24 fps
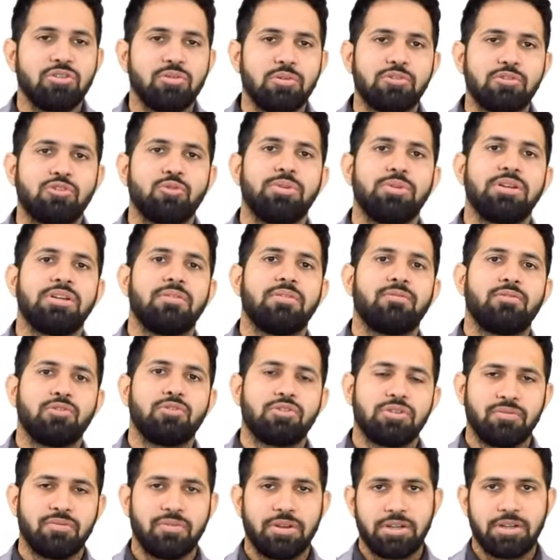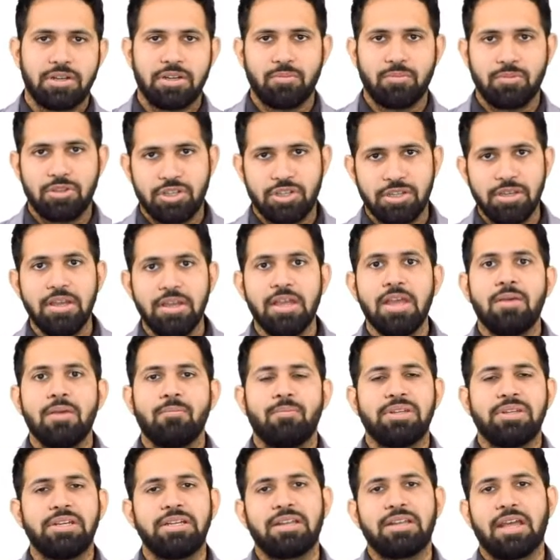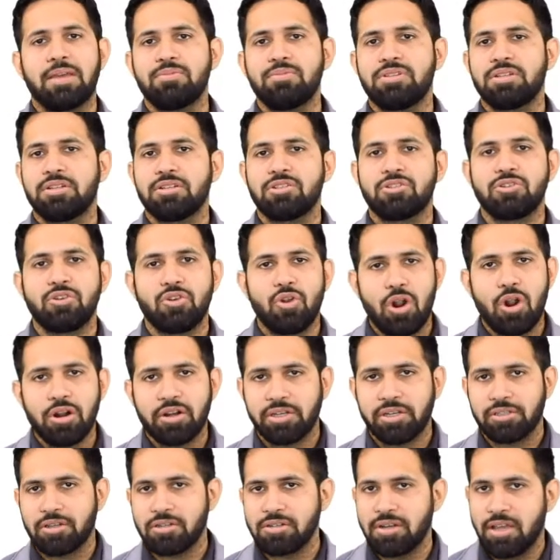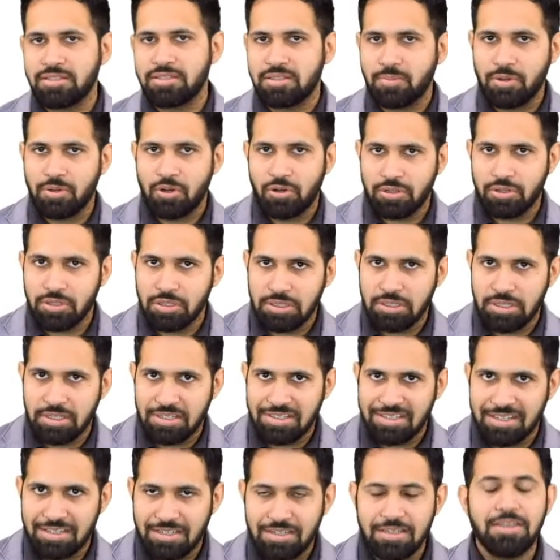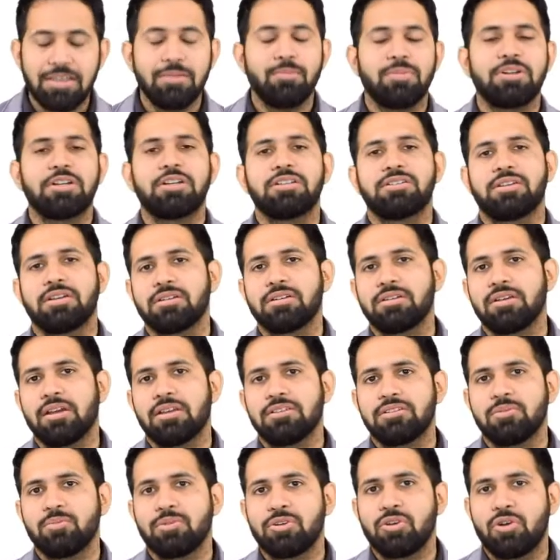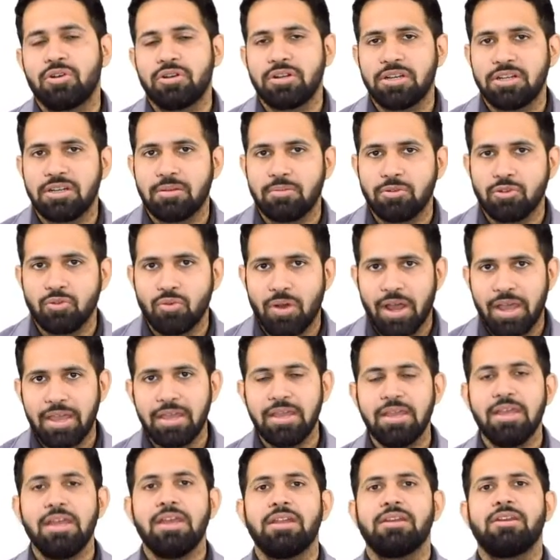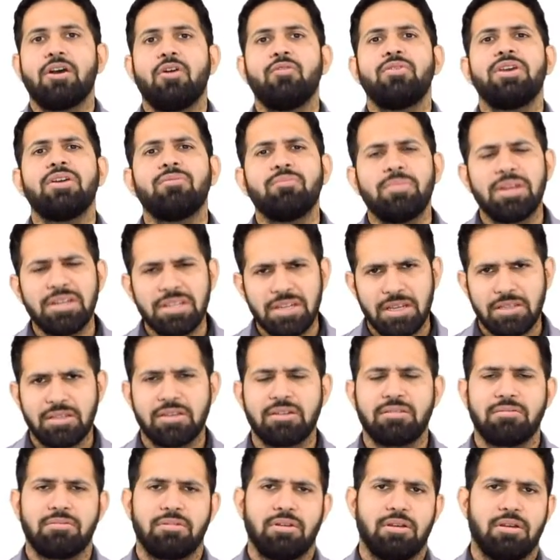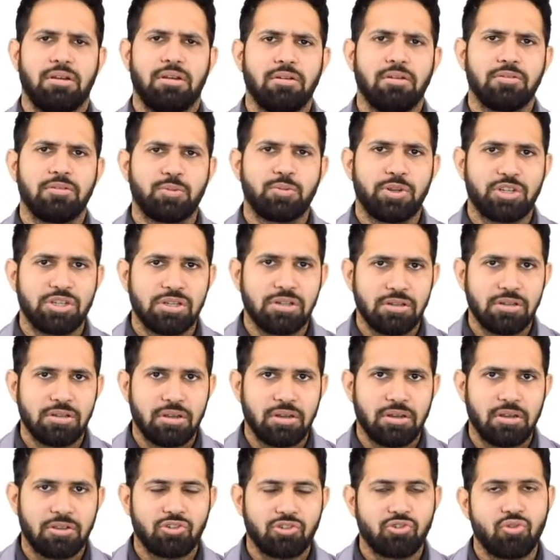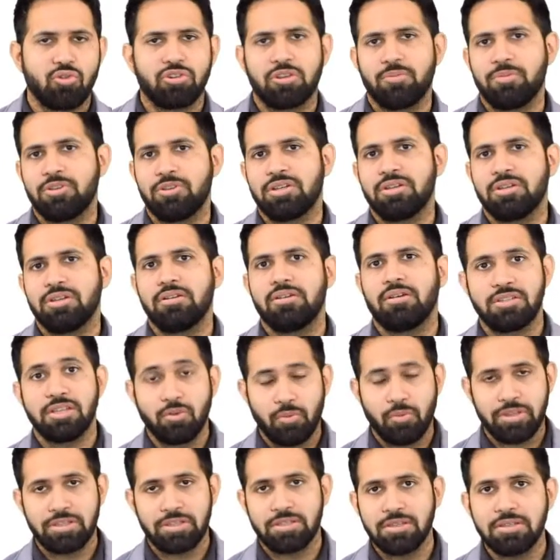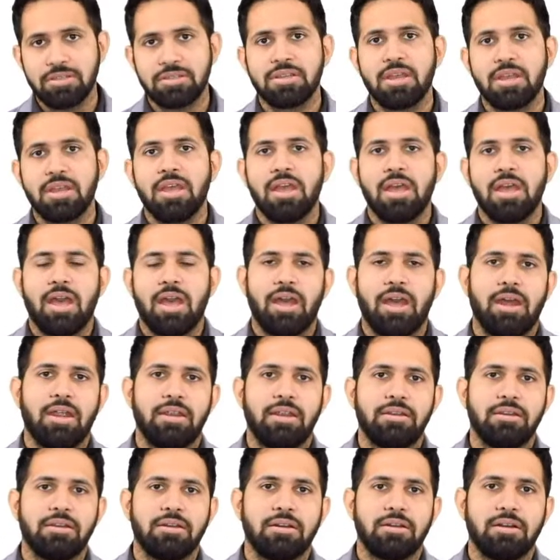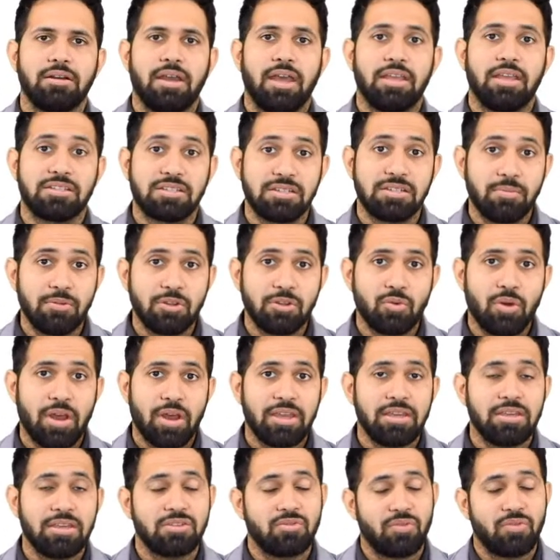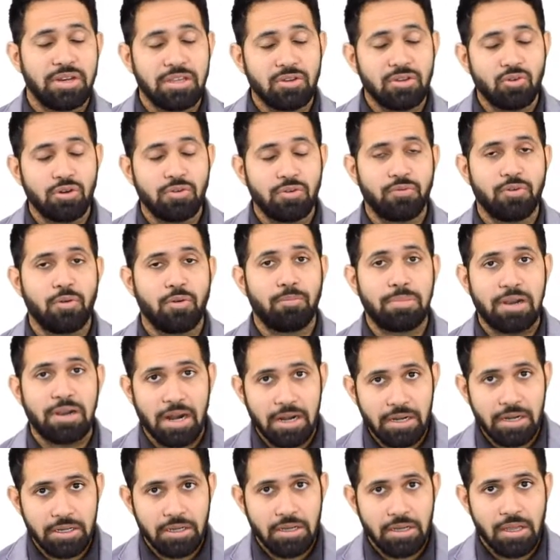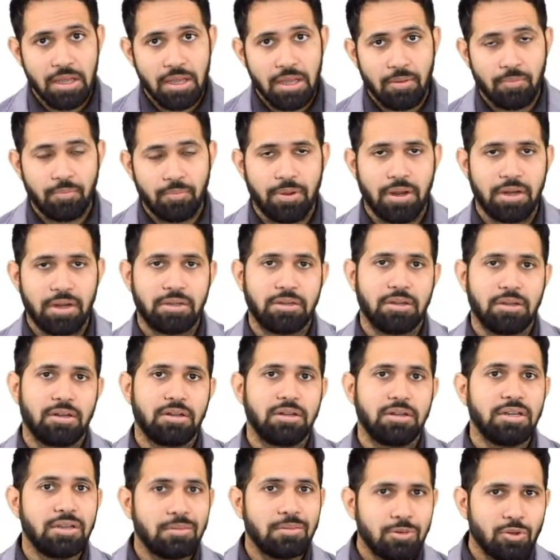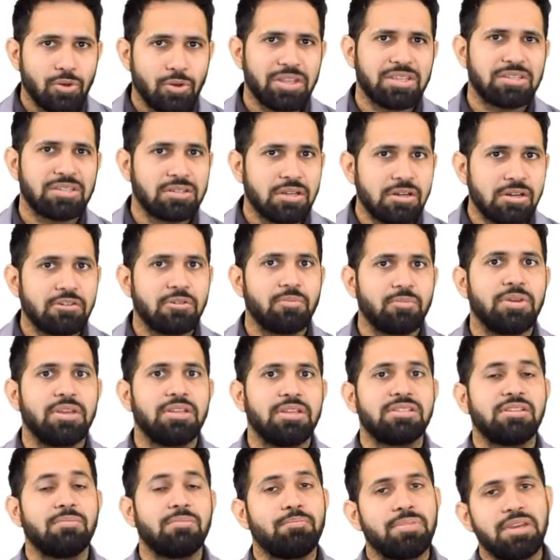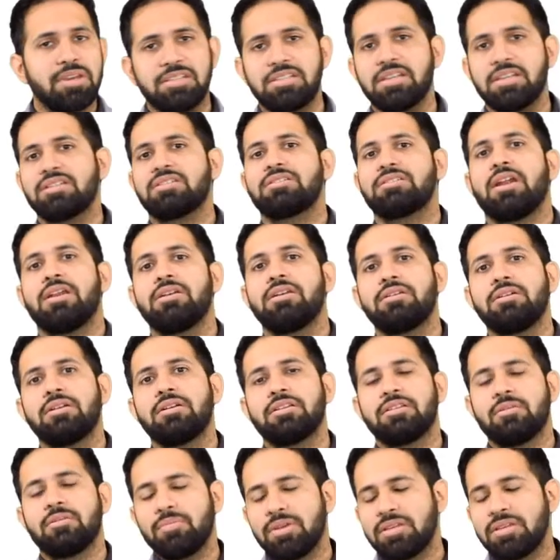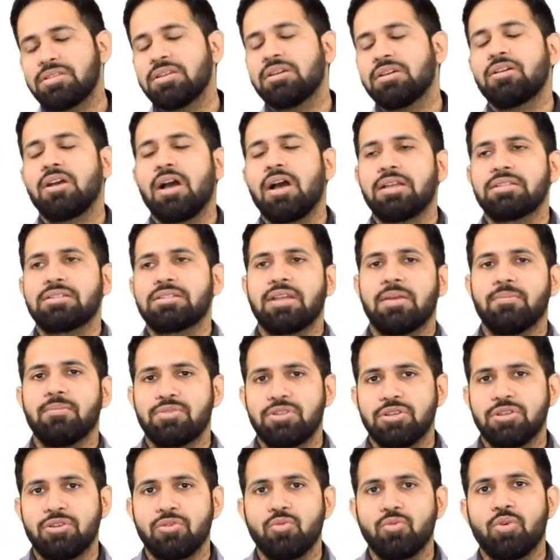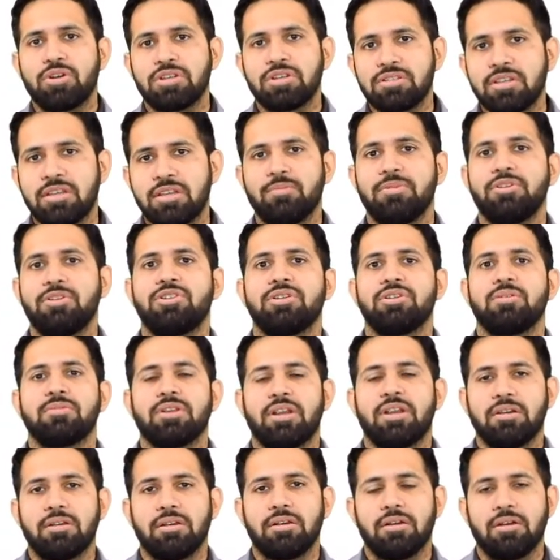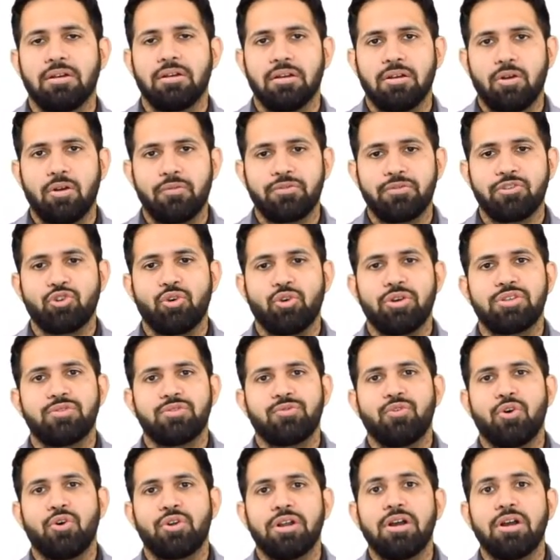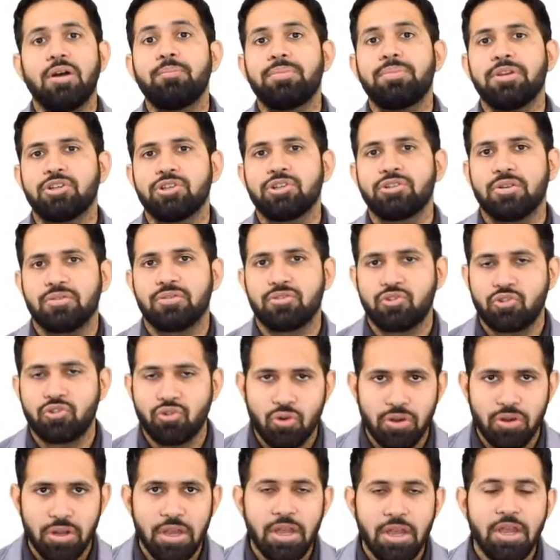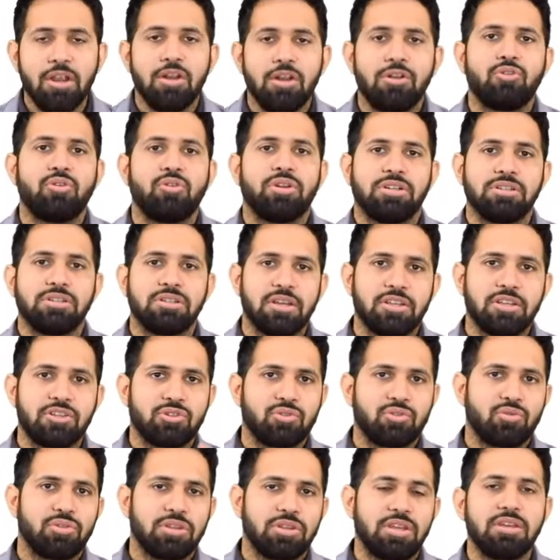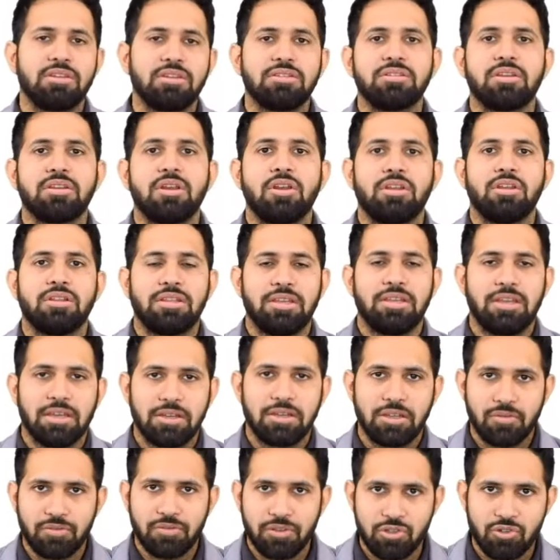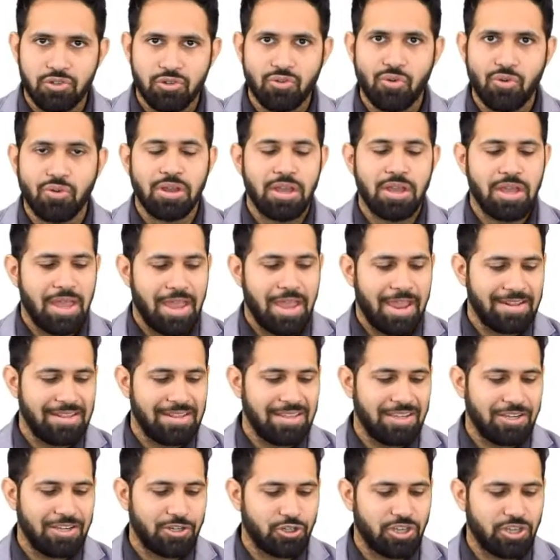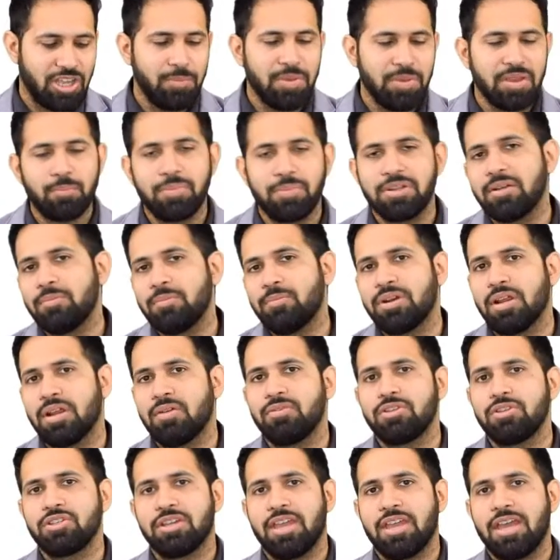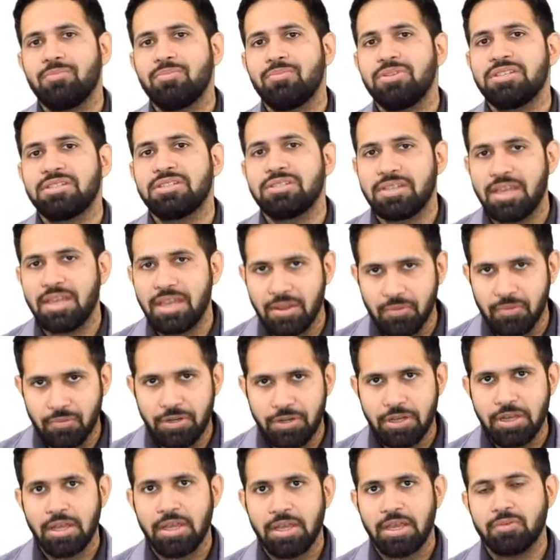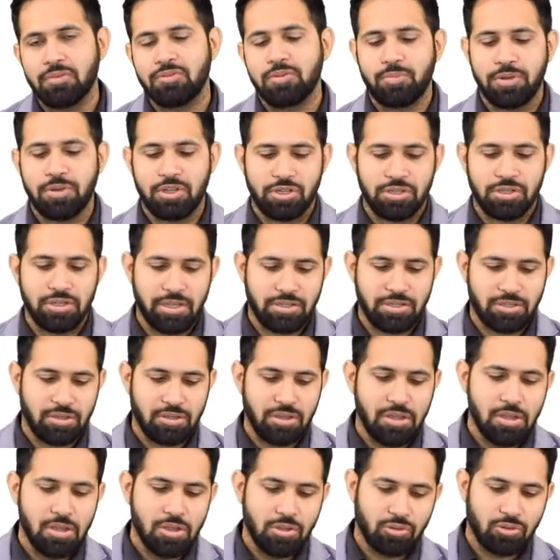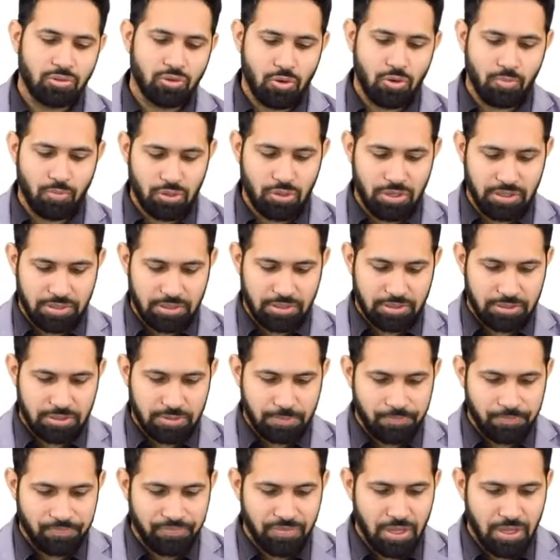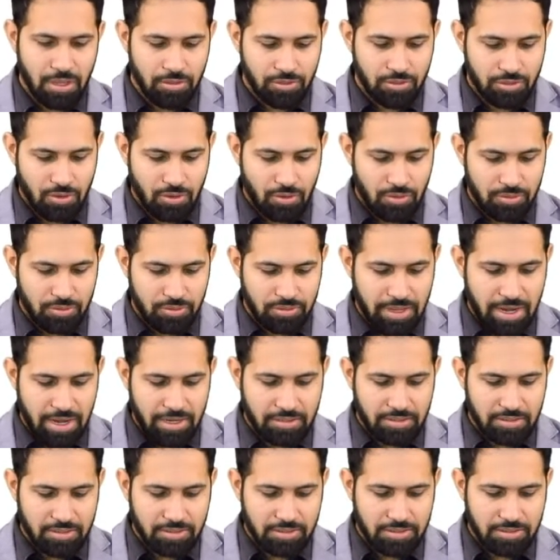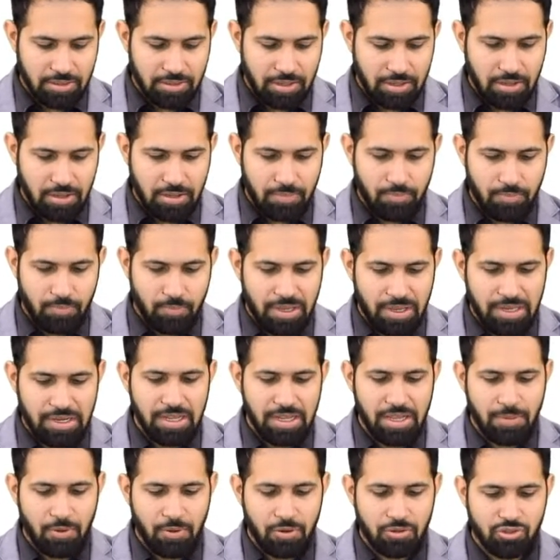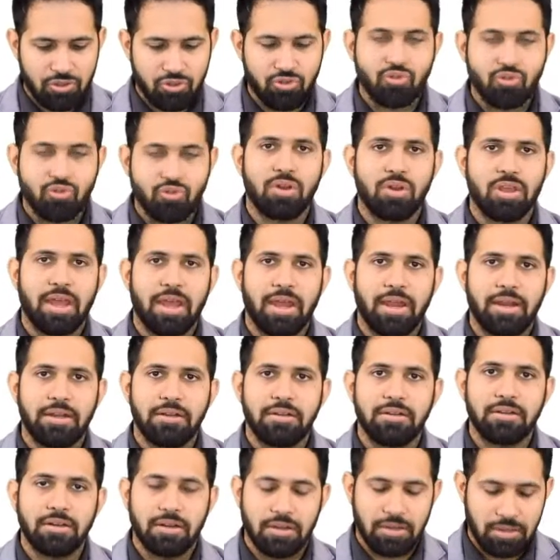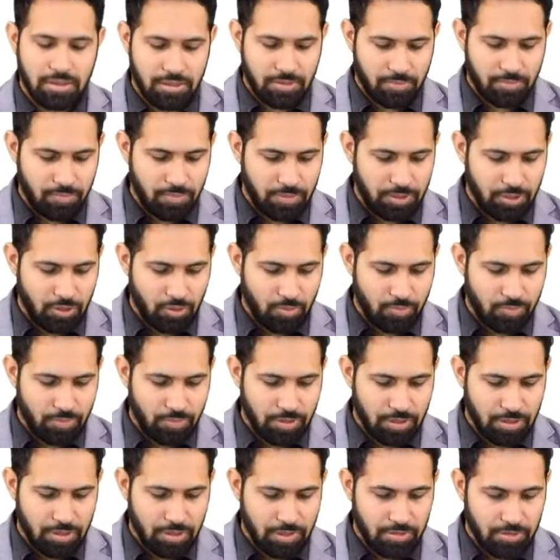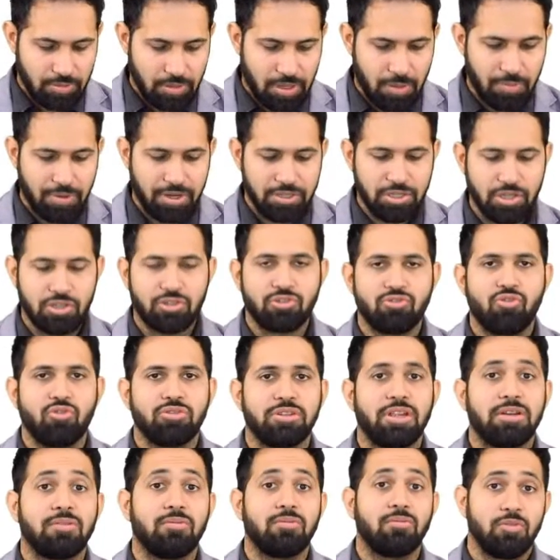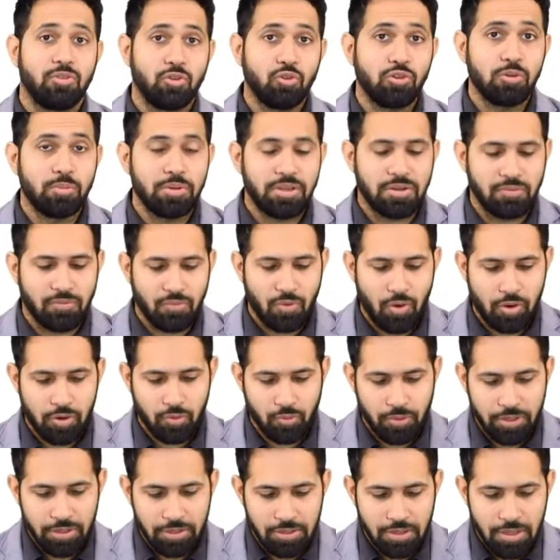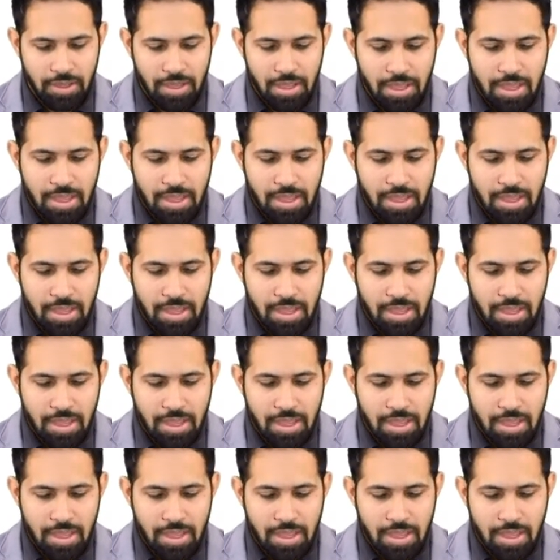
used to be diffusion weighted imaging. Many times it is not recognizable on early CT, but it is recognizable on DWI. Now we have many other special stroke imaging sequences, and SWI is very good for blood, but DWI still remains the basic standard and the basic cast MCQ. What is the imaging of choice for a patient of stroke? To recognize two things: the area of the stroke and the ischemic penumbra, which can be saved if the patient gets a thrombolysis. So that's mainly about stroke and hemorrhagic stroke that you will be involved with.